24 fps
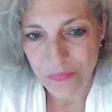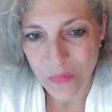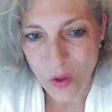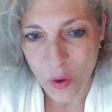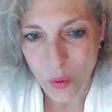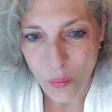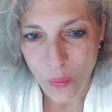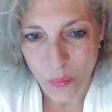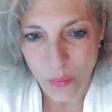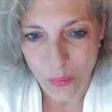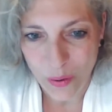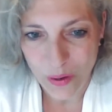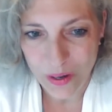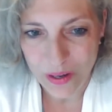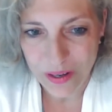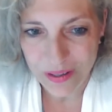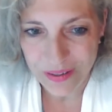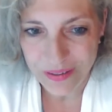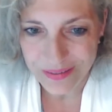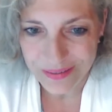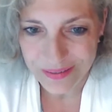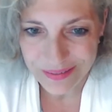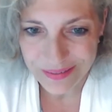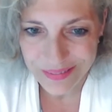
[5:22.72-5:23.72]

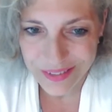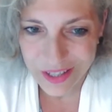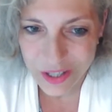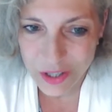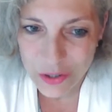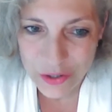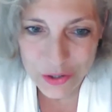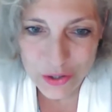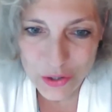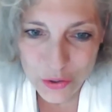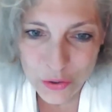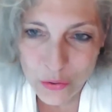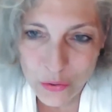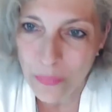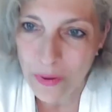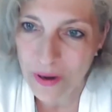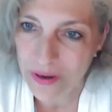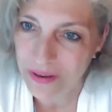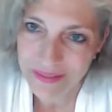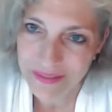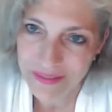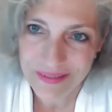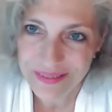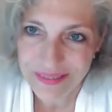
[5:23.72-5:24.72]
Or the
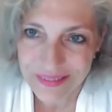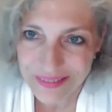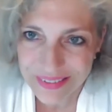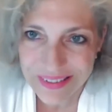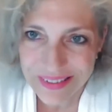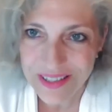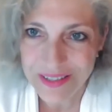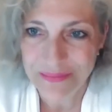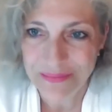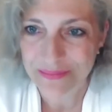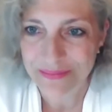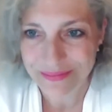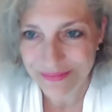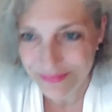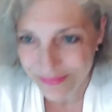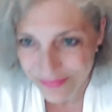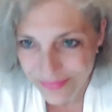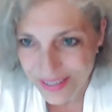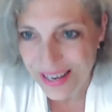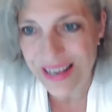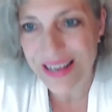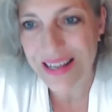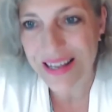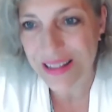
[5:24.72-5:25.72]
consumer
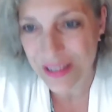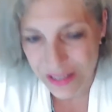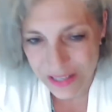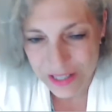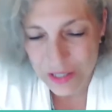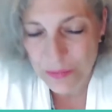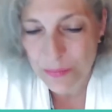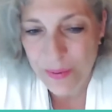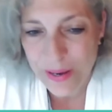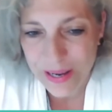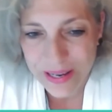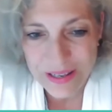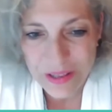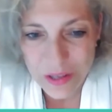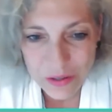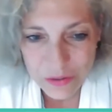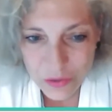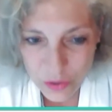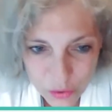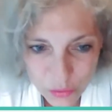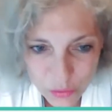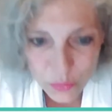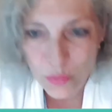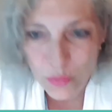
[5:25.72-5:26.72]
is paying the
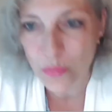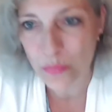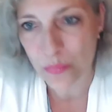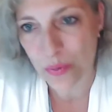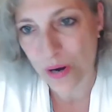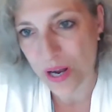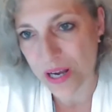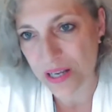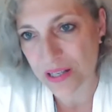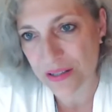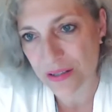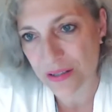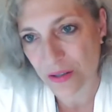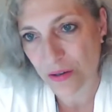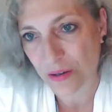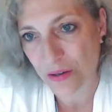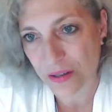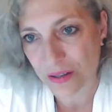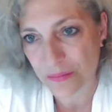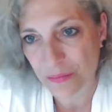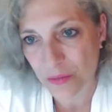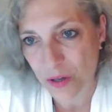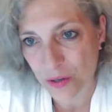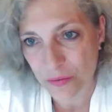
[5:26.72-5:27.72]
true price
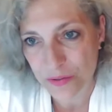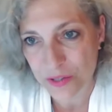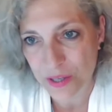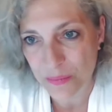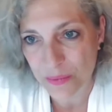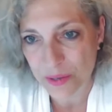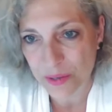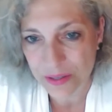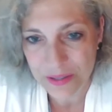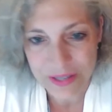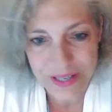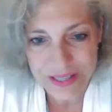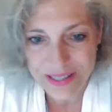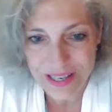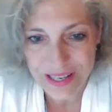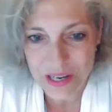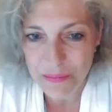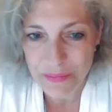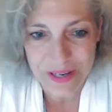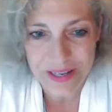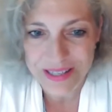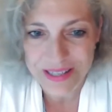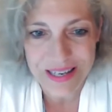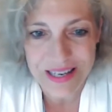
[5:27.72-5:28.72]
of something.
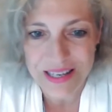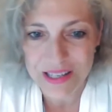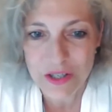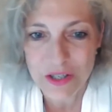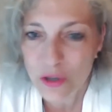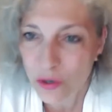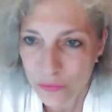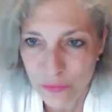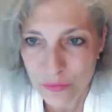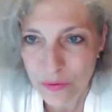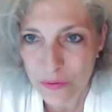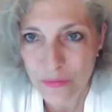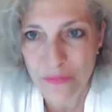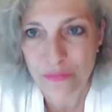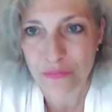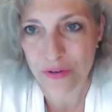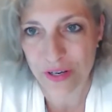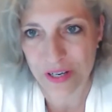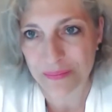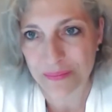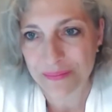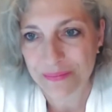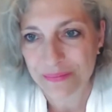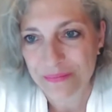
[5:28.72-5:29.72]
Sustainability is not for
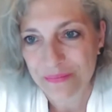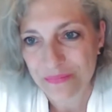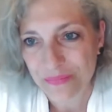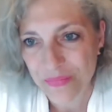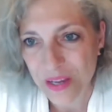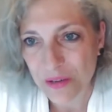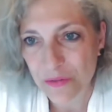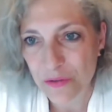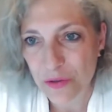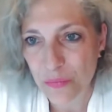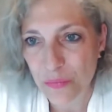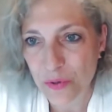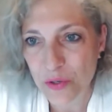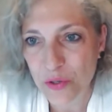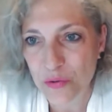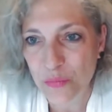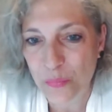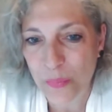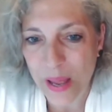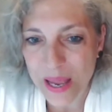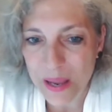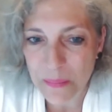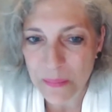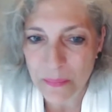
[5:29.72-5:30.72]
free. If you want to
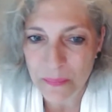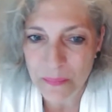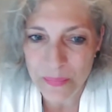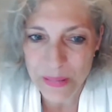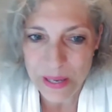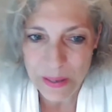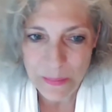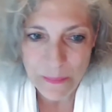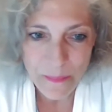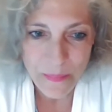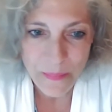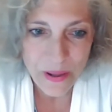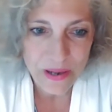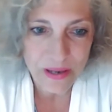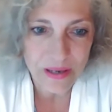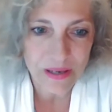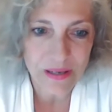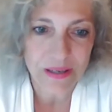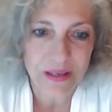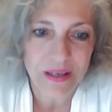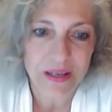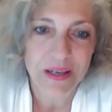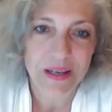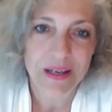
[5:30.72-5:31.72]
pay
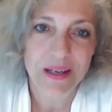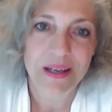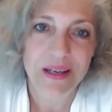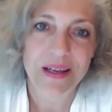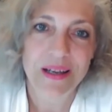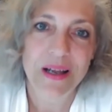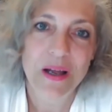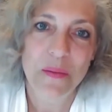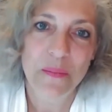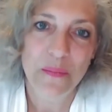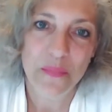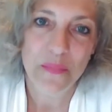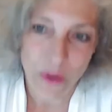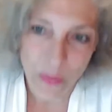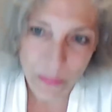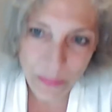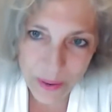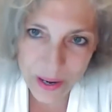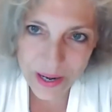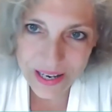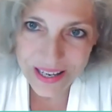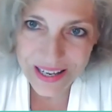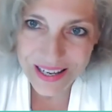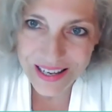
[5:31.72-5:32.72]
people
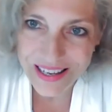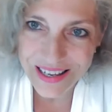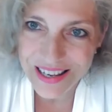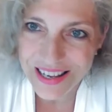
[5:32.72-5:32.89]
properly,